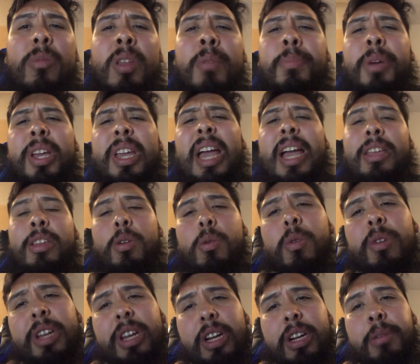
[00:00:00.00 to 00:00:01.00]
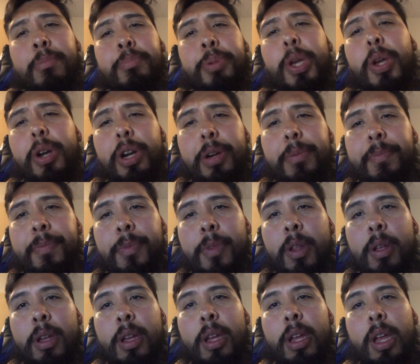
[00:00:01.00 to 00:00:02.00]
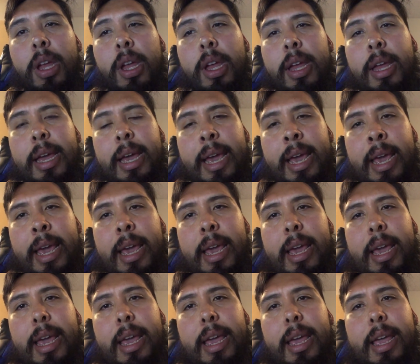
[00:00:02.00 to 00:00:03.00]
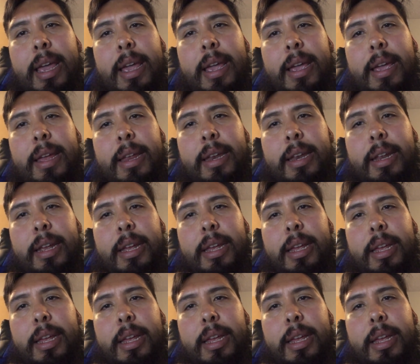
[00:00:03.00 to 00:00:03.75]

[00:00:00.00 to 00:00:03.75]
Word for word: But yeah, you will need a computer and